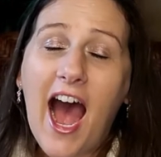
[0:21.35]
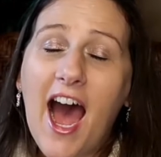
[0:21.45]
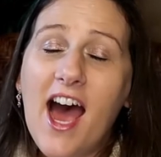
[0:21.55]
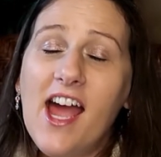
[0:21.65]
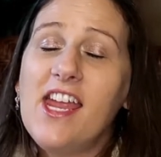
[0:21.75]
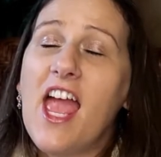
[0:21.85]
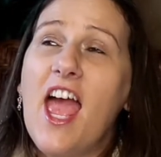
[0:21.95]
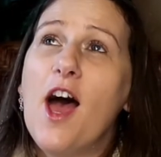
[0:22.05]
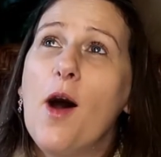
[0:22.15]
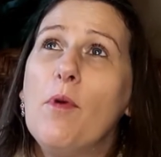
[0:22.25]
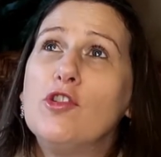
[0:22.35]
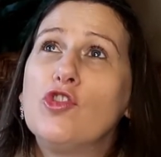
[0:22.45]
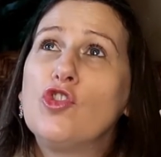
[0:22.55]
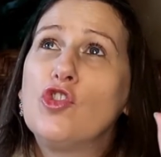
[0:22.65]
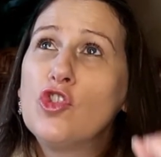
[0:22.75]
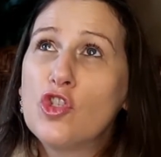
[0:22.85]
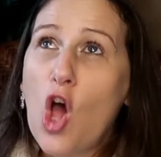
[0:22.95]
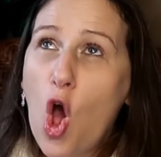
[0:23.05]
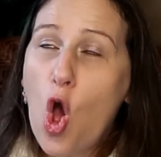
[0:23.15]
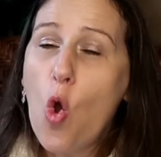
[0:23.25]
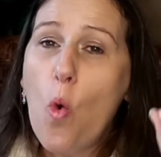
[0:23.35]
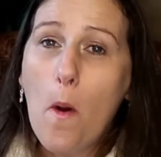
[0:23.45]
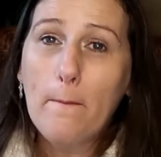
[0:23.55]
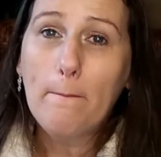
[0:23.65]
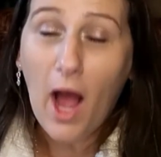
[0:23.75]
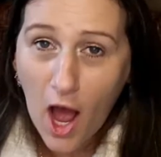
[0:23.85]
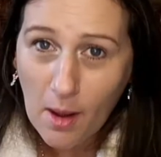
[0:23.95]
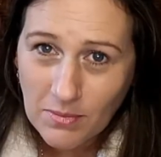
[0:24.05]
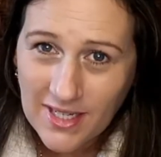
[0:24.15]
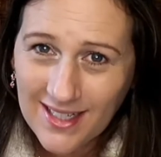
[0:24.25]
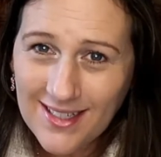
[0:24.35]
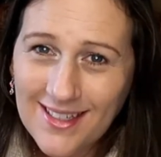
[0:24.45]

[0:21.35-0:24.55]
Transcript: I am so pumped